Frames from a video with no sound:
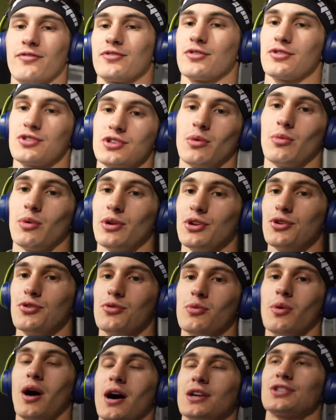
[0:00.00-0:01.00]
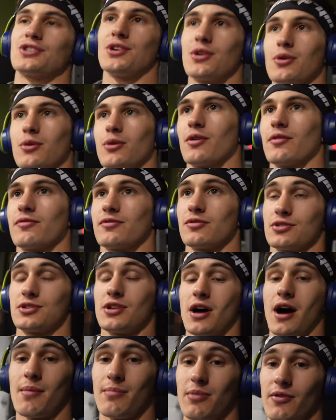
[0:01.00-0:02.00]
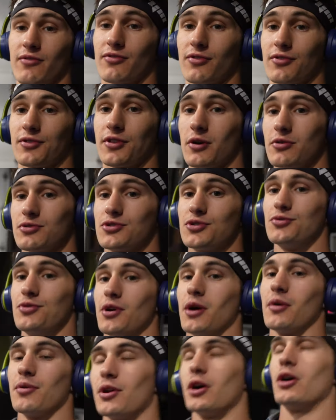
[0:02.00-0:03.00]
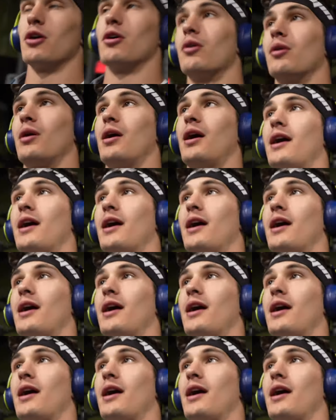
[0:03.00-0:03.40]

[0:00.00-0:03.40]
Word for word: if there's someone new watching or if there's not, but for those who don't know,